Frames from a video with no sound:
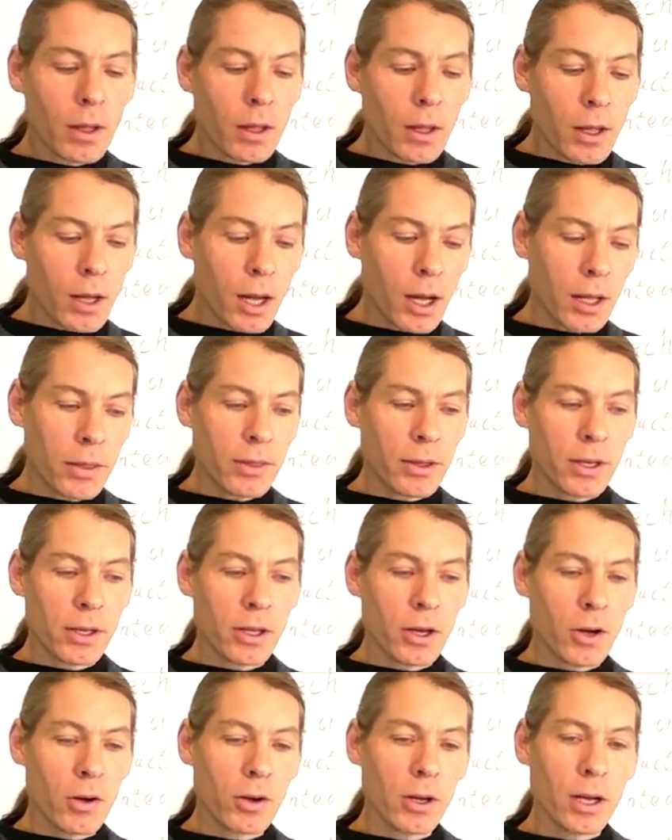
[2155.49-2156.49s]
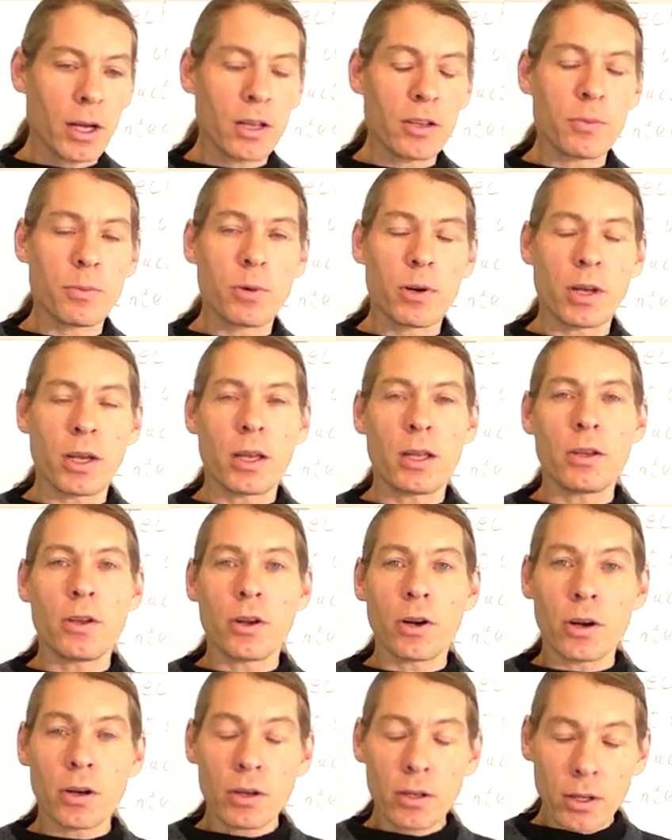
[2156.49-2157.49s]
Hatha yoga is bringing
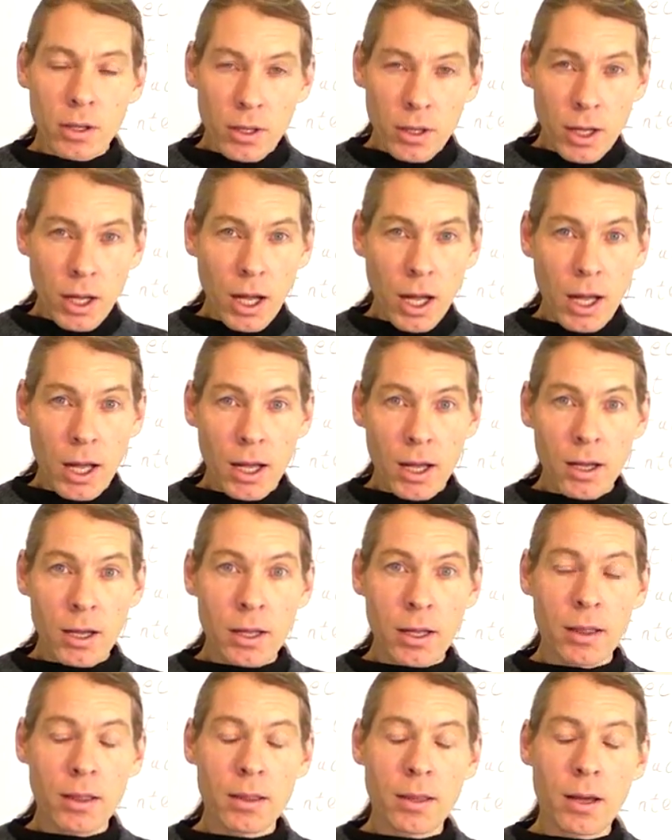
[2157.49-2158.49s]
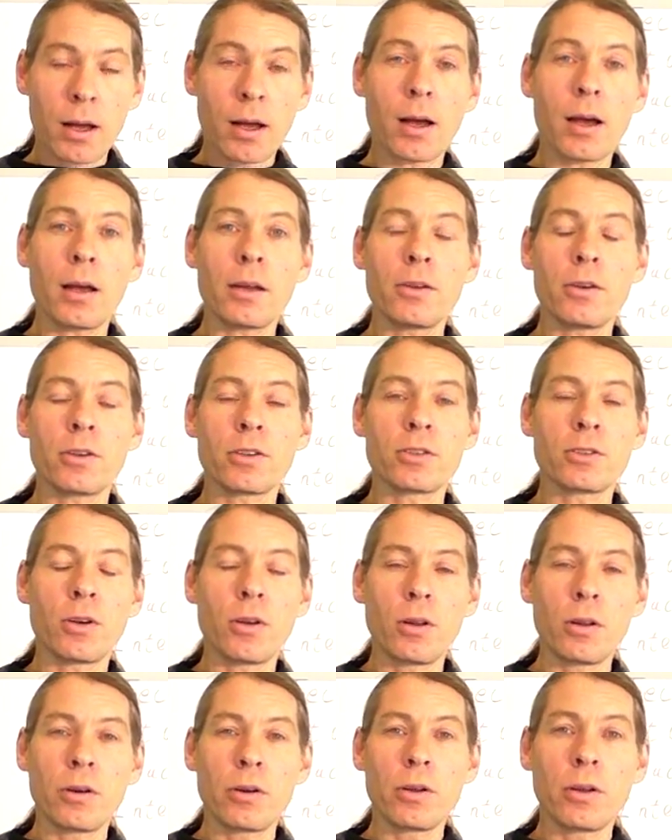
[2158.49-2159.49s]
your ha and tha, your
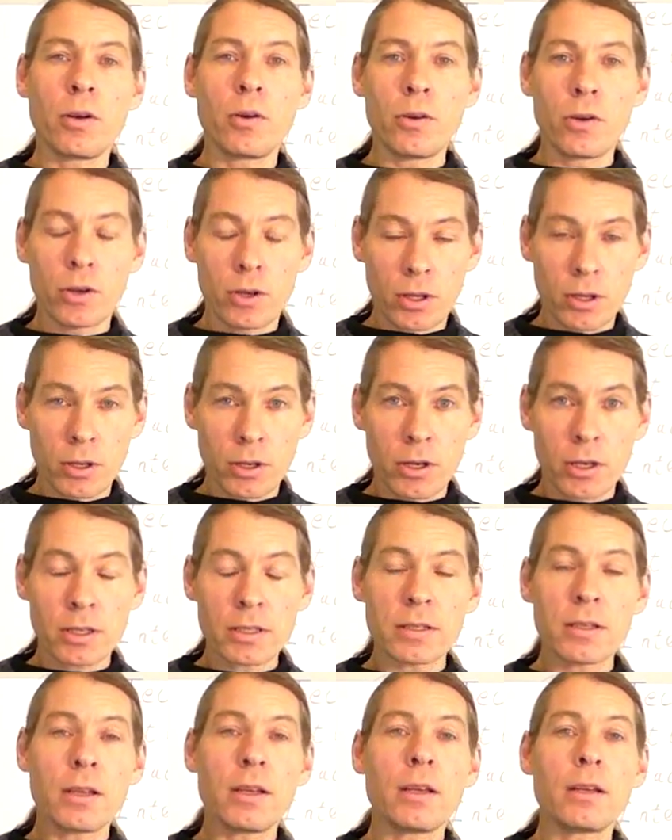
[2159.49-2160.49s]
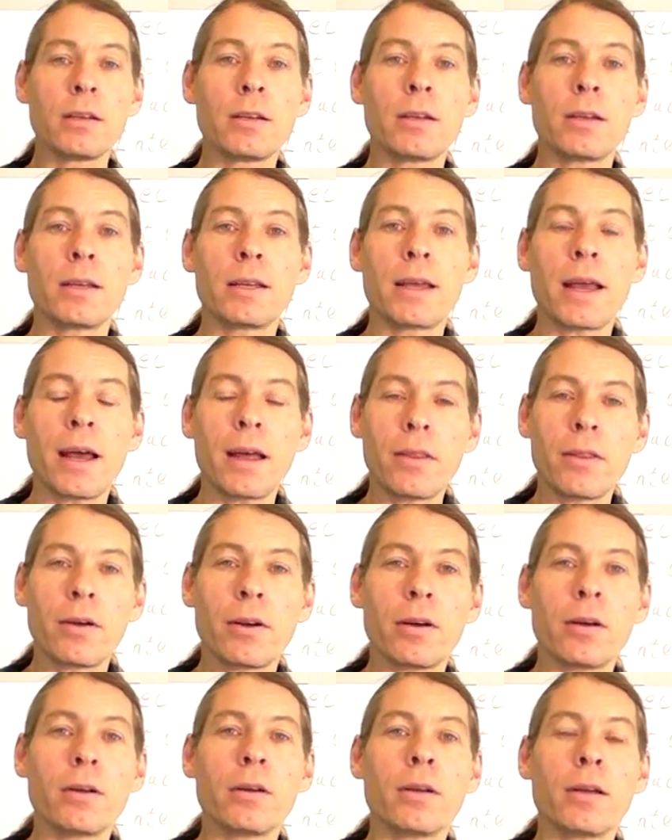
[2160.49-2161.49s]
solar and lunar currents,
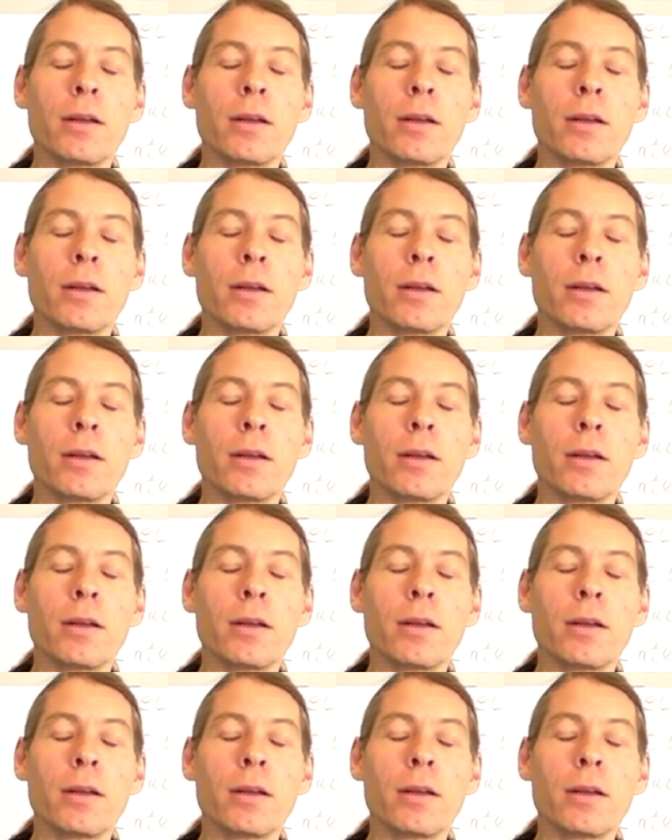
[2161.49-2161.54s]
together